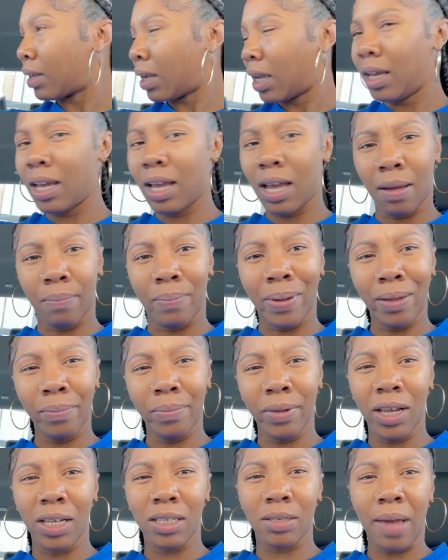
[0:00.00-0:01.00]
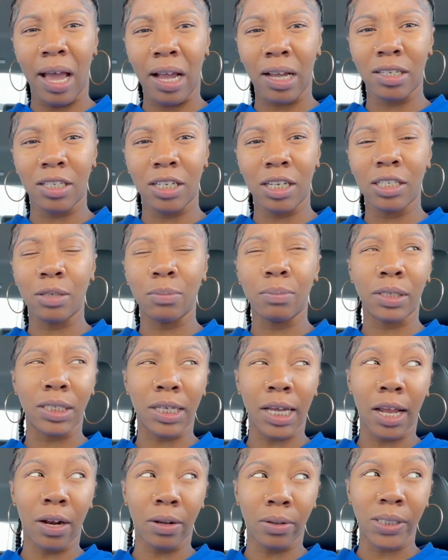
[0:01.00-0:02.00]
Yeah, baked beans, mac and cheese, and
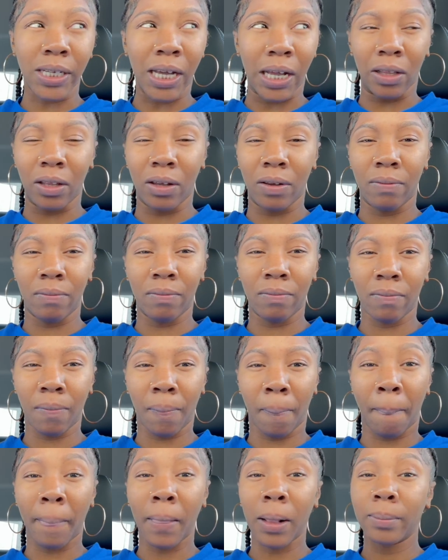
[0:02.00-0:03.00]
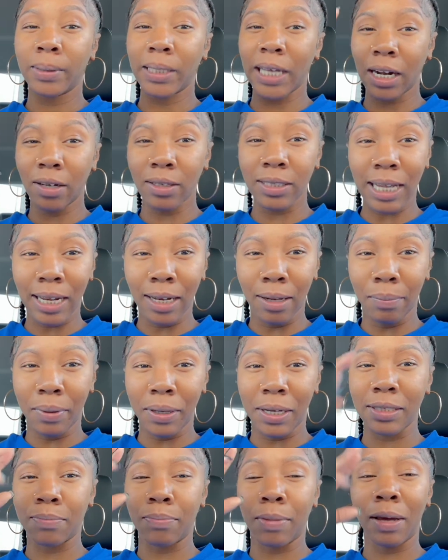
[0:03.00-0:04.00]
potato salad. Okay. Potato salad
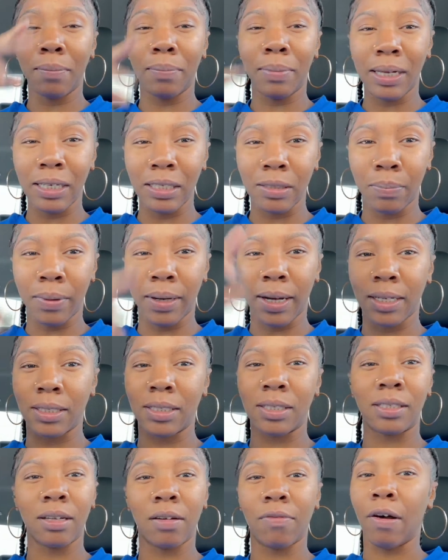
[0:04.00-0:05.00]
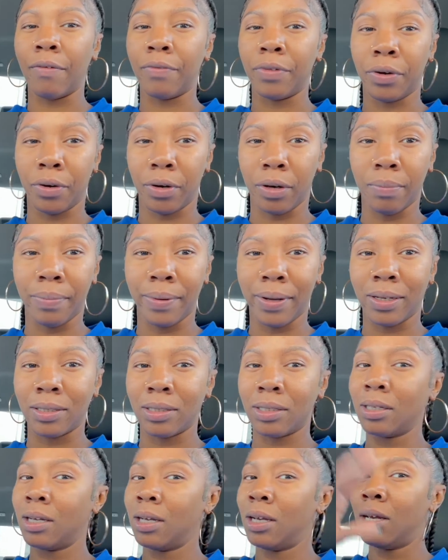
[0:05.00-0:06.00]
bust, baked beans bust, stuff off the grill
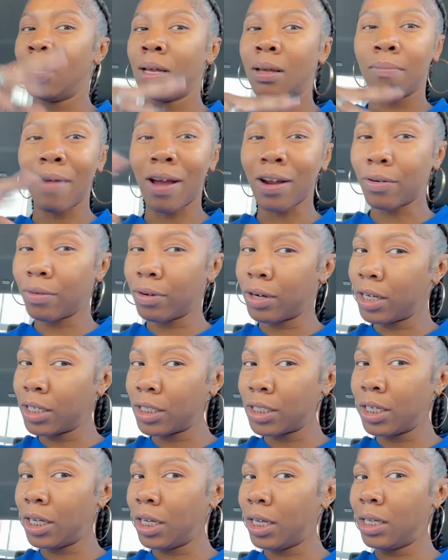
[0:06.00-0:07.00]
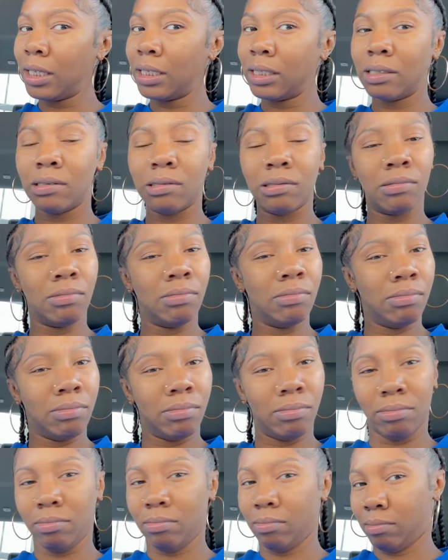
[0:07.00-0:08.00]
bust, macaroni and cheese.
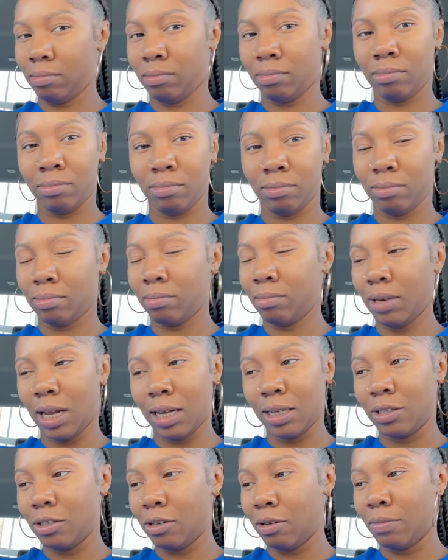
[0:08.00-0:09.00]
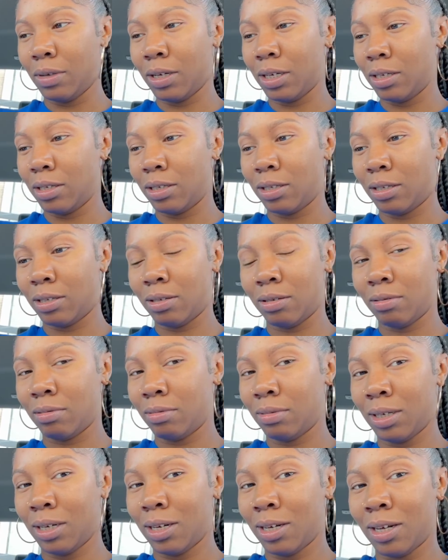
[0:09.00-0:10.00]
Mm, not so much.
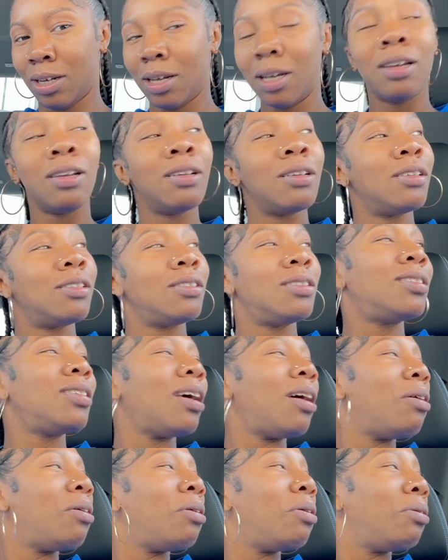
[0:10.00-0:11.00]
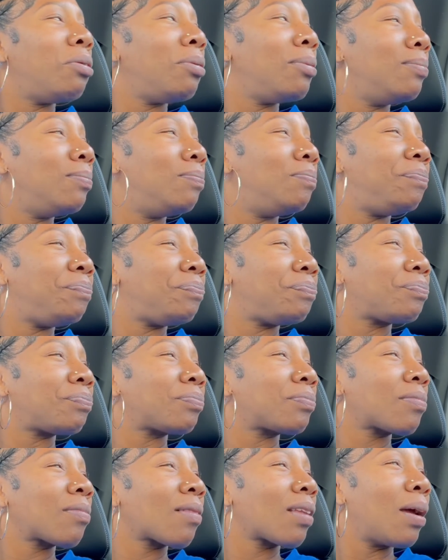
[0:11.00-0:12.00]
So
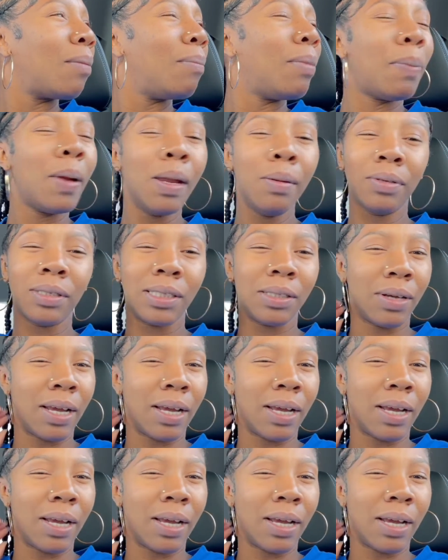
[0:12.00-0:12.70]
but people still